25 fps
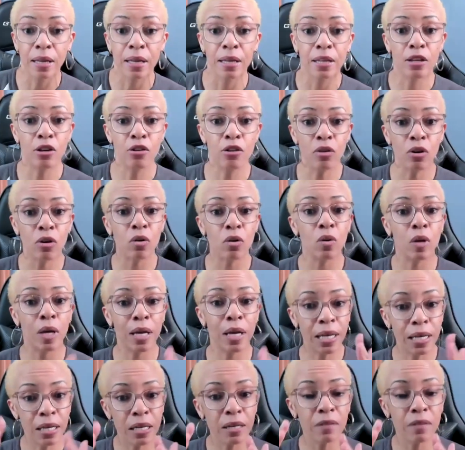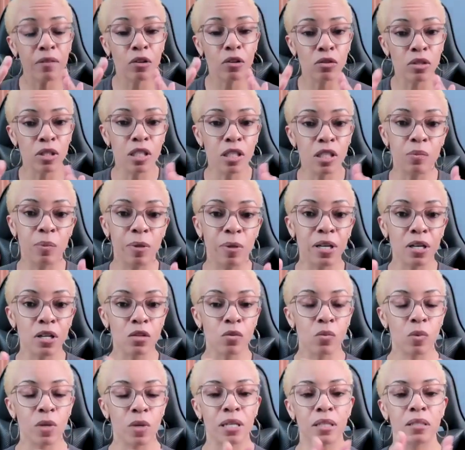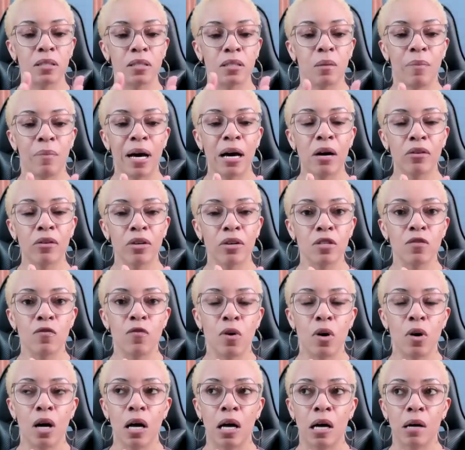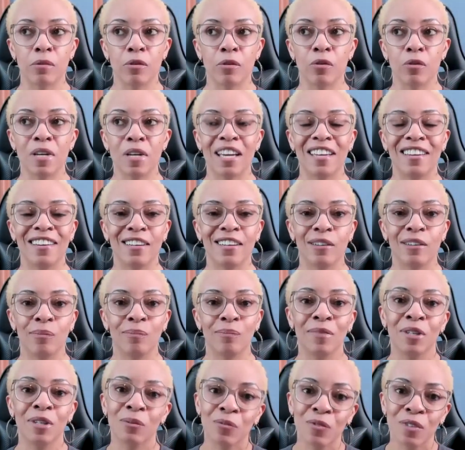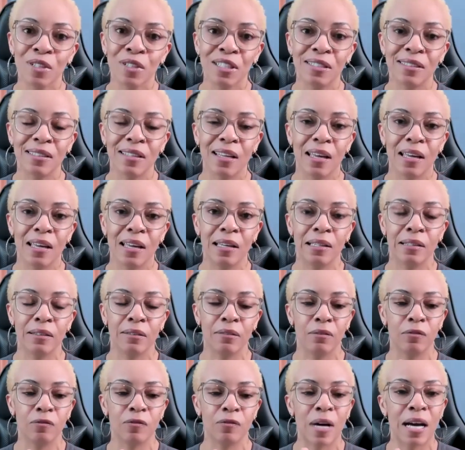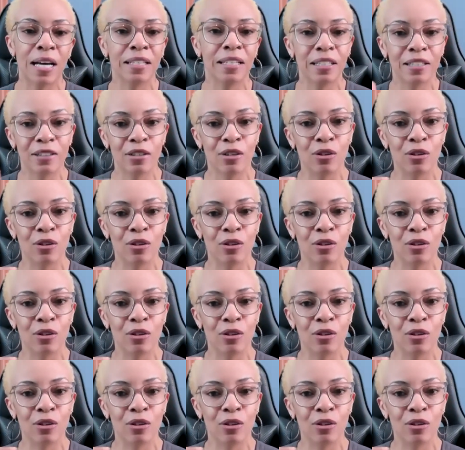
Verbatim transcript: You know, any of those things because what it is about is uh, creating memories and finding